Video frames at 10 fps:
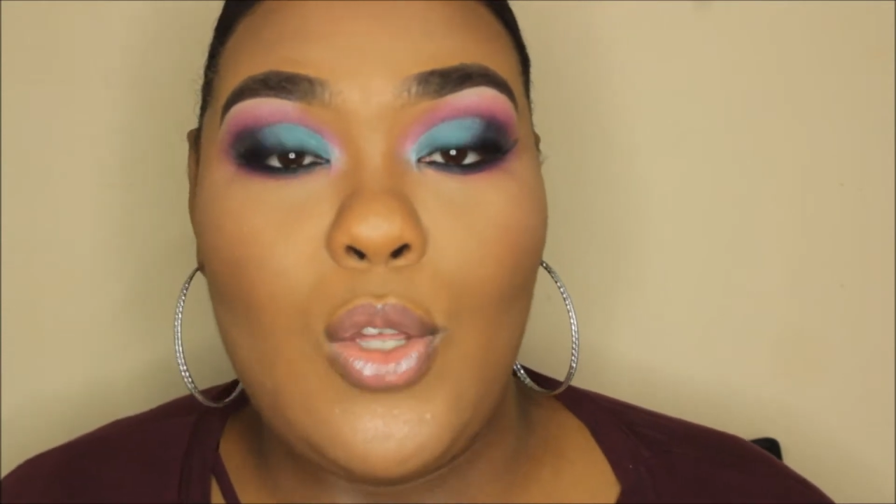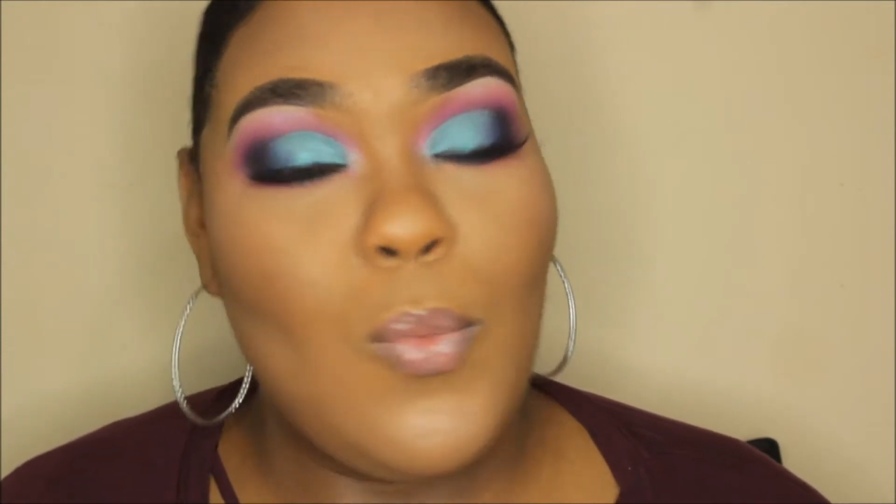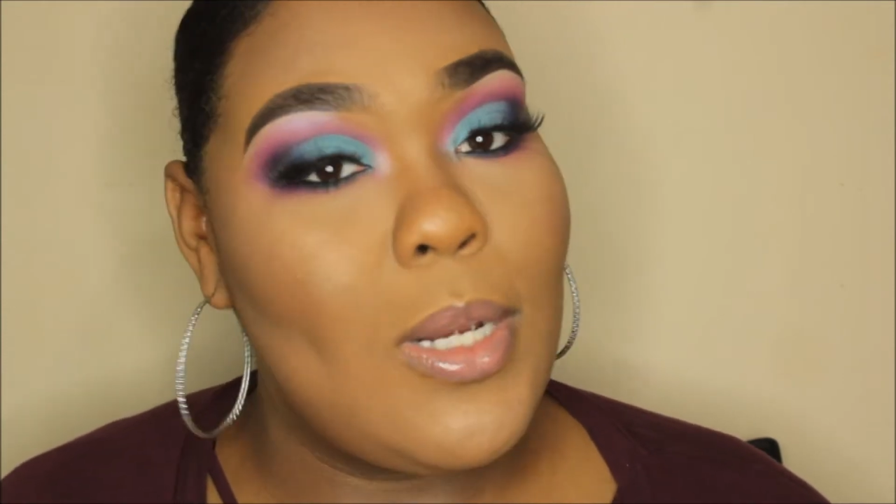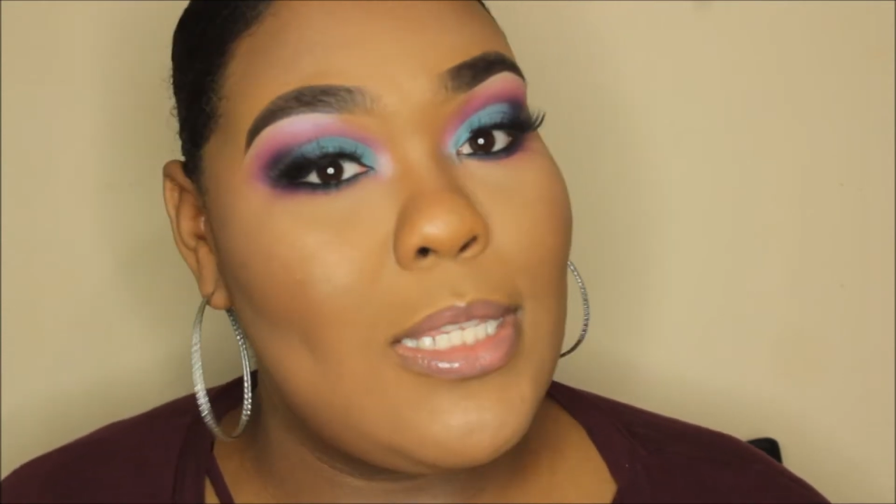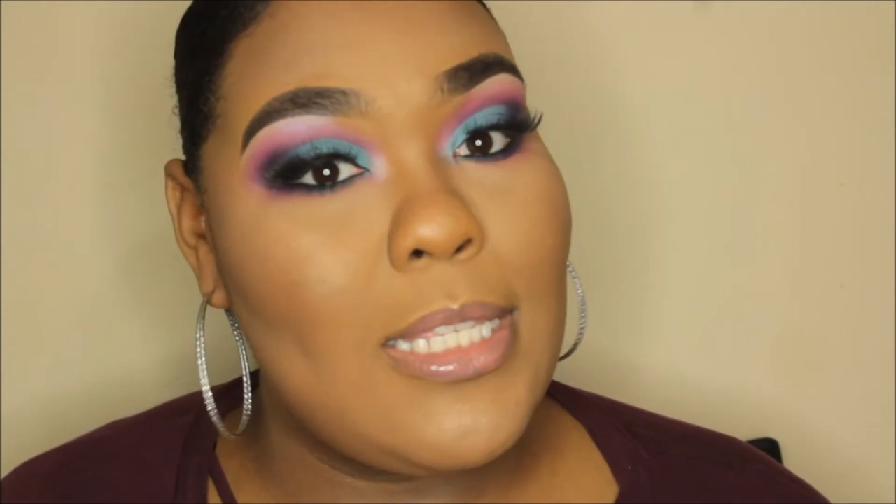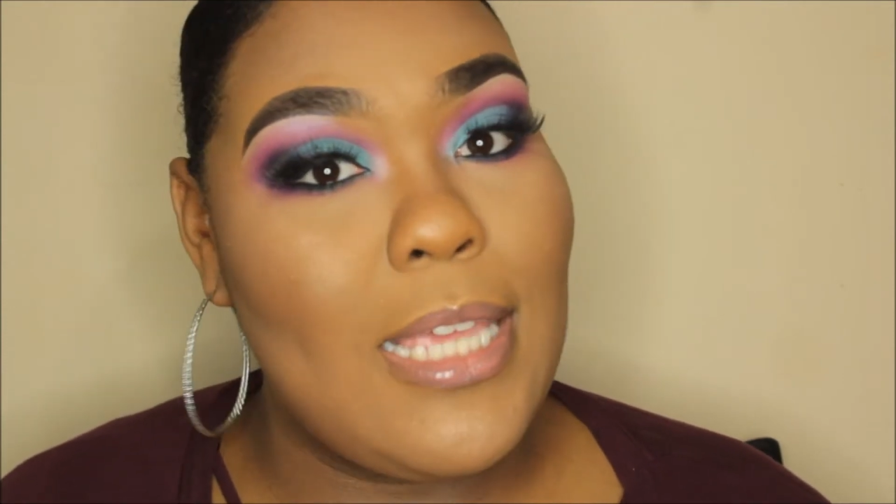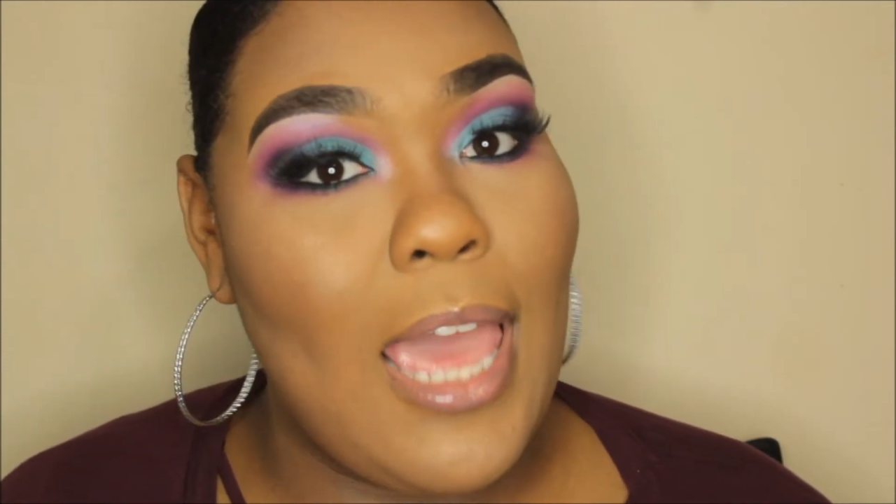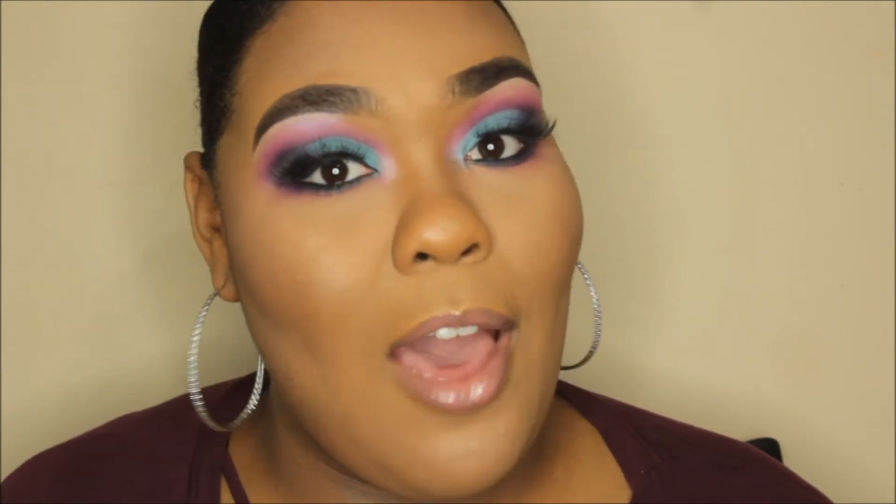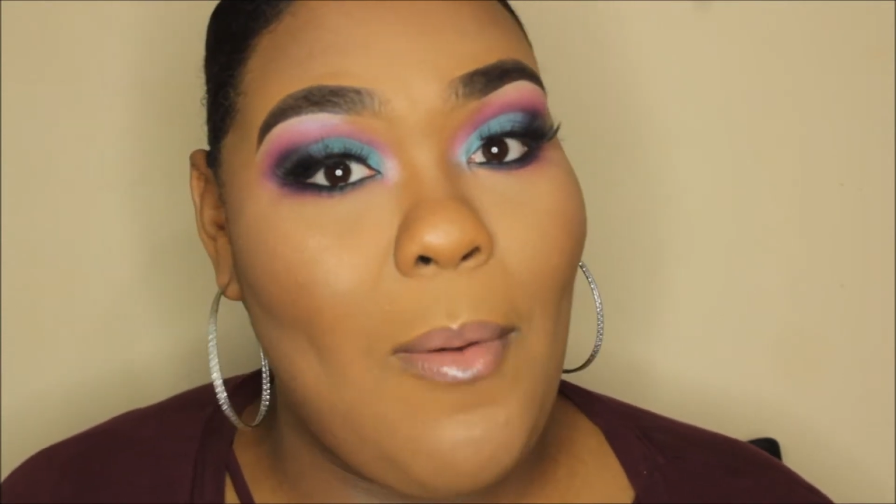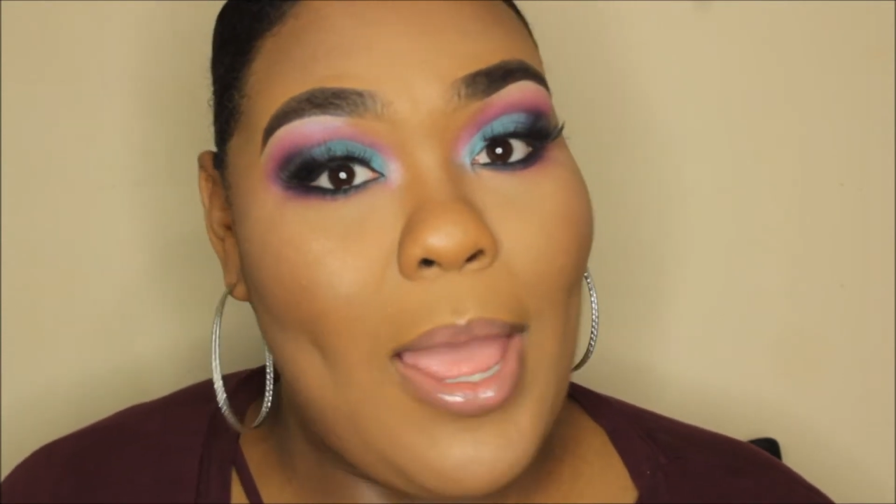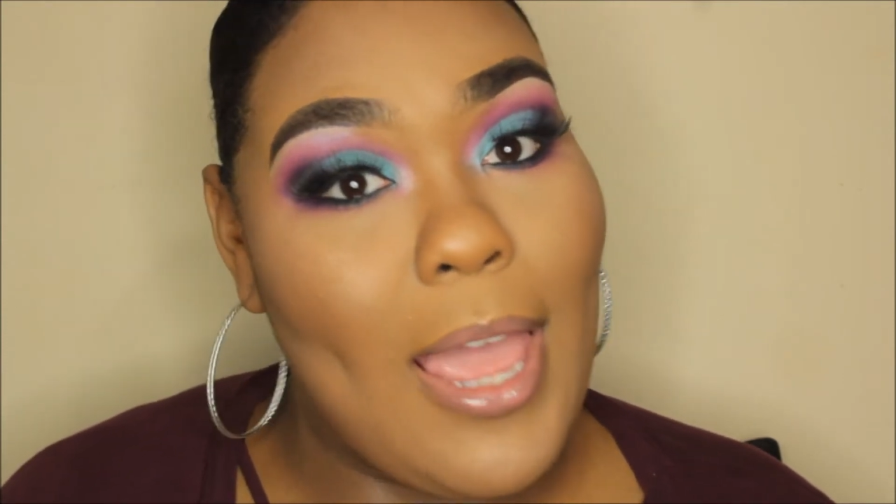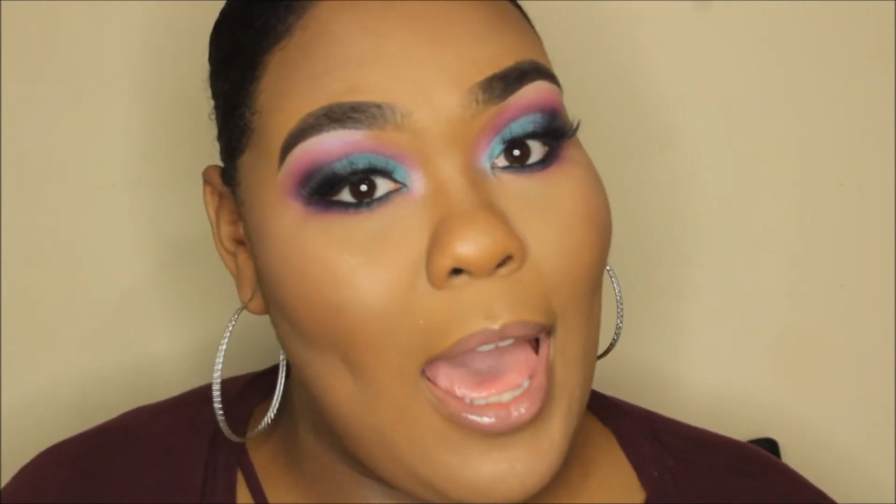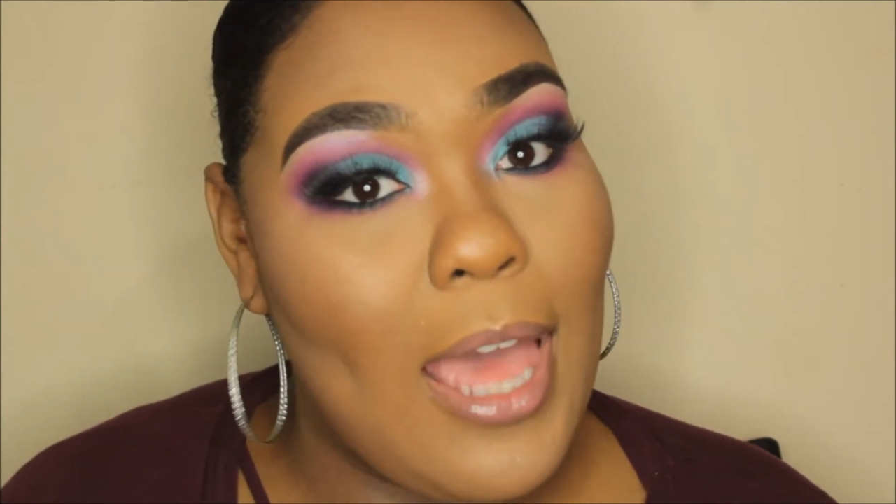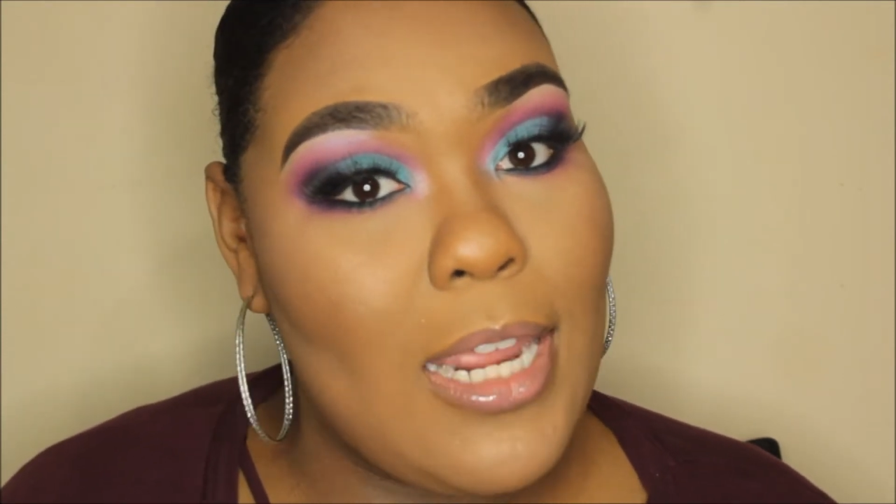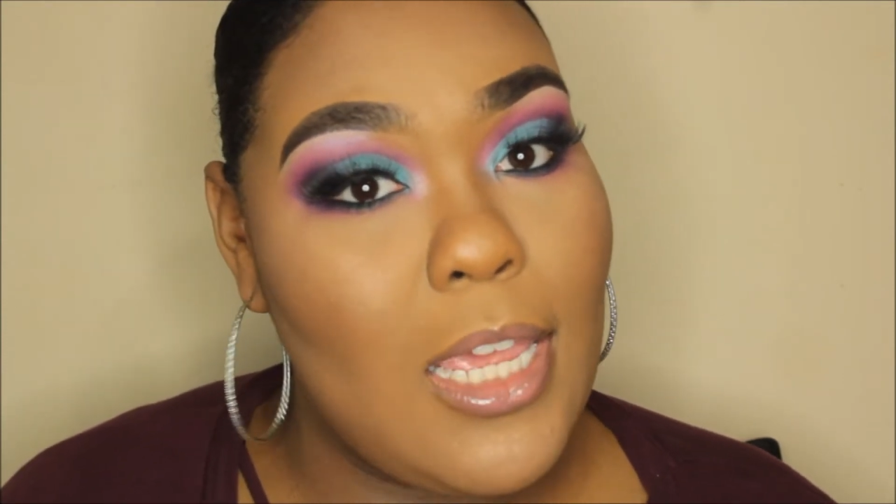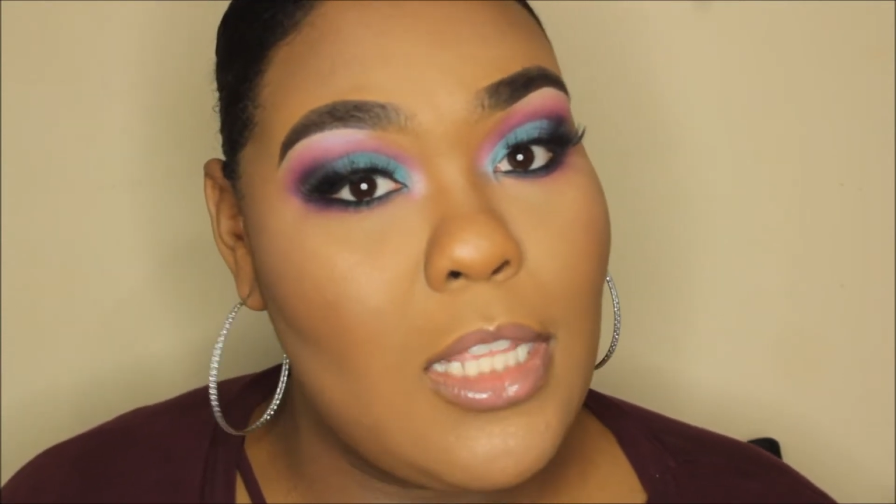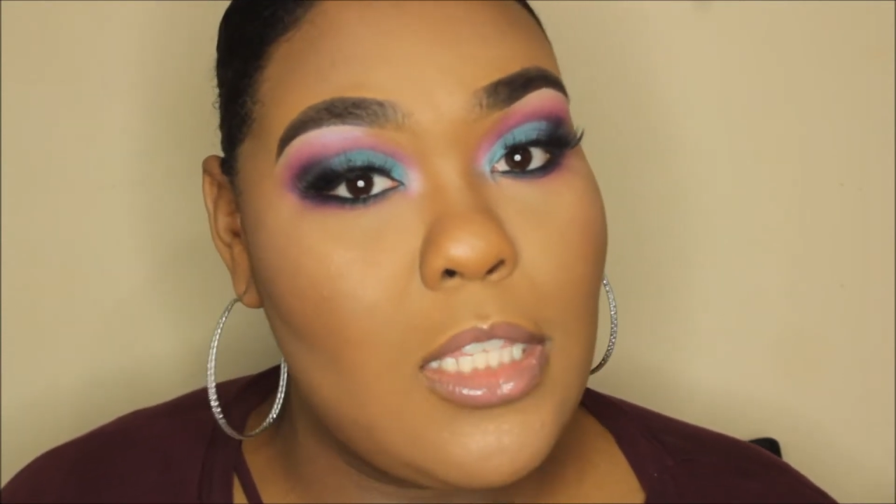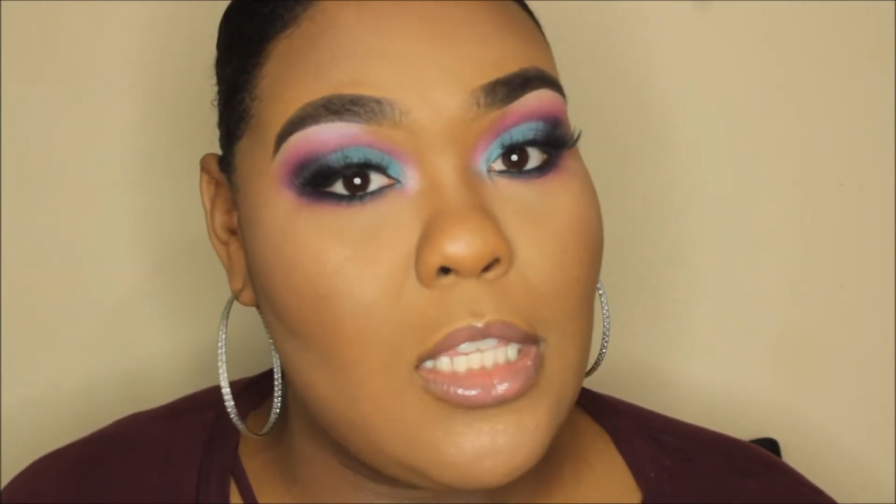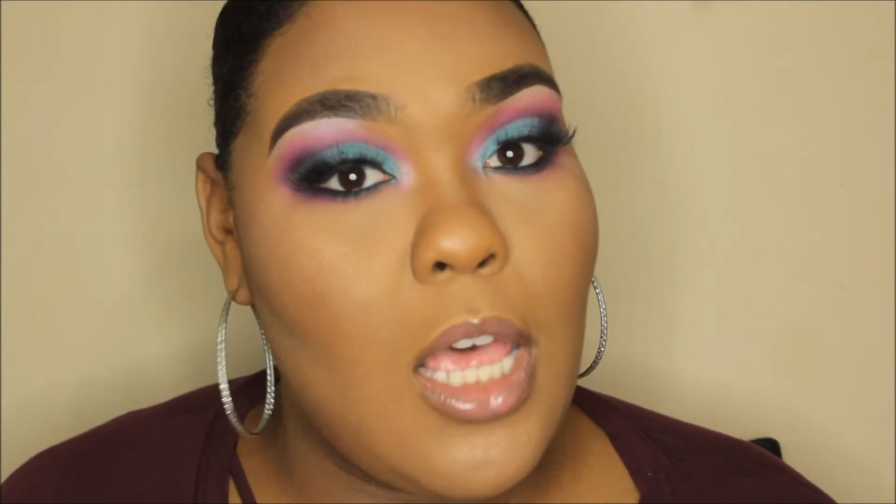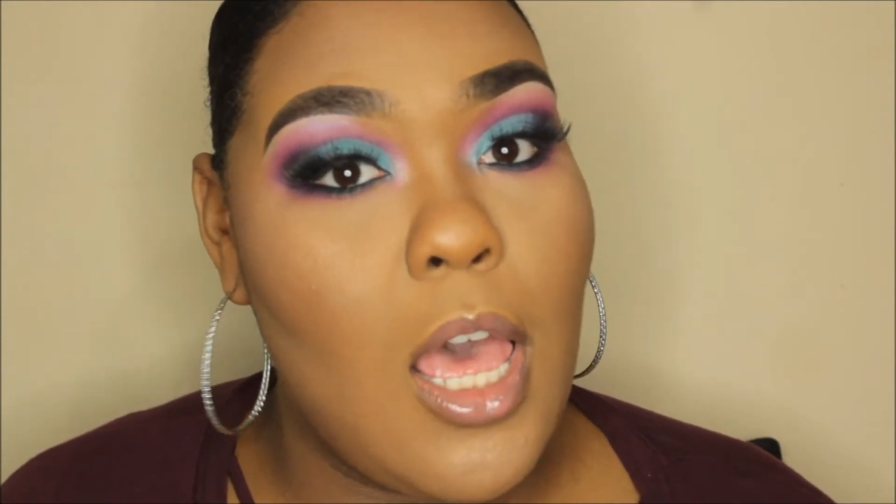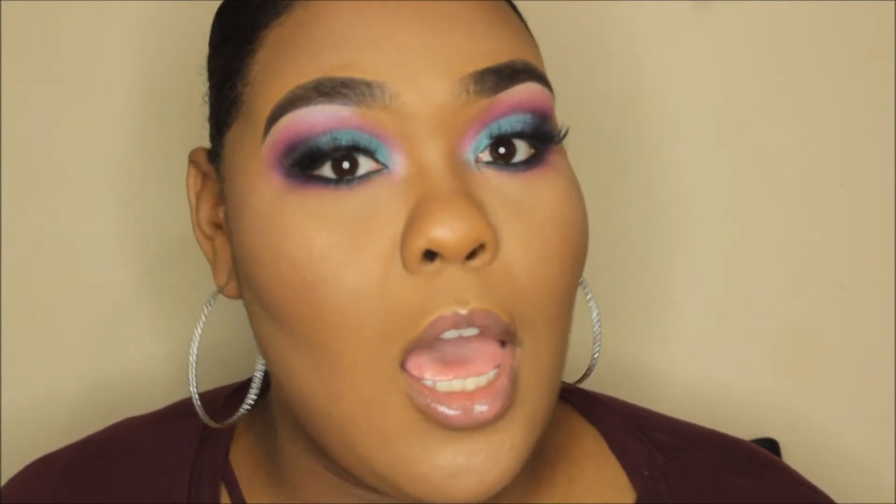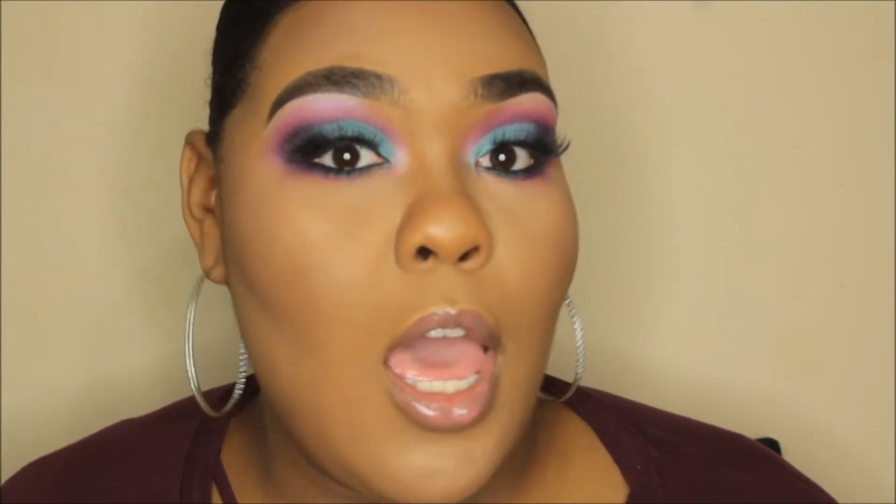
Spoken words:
you want to see how I got it,